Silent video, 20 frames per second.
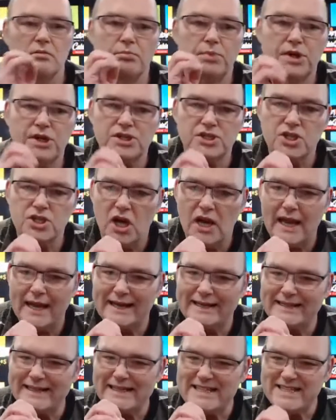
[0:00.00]
But it's got
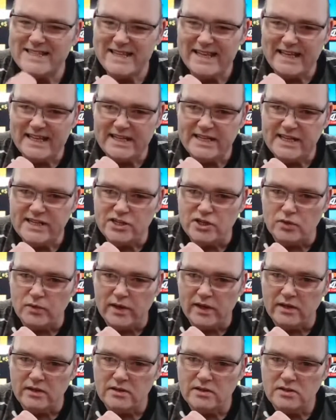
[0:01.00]
like an acidity to
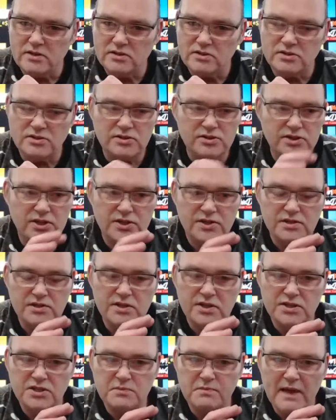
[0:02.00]
it.
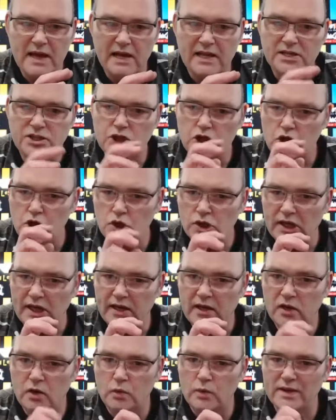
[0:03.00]
The smell is
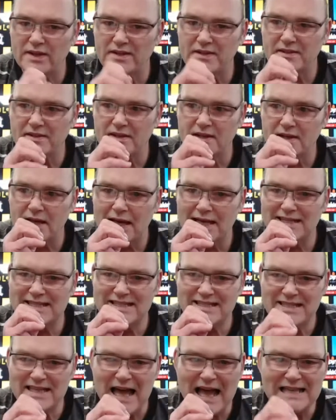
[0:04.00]
honey with
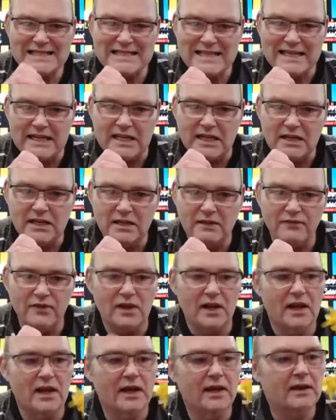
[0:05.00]
acid, if
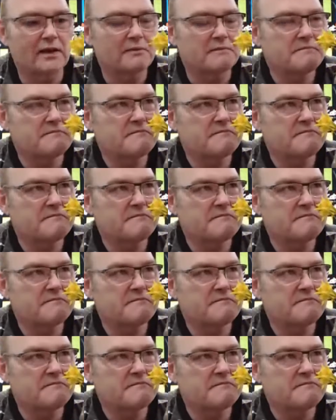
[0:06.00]
you like.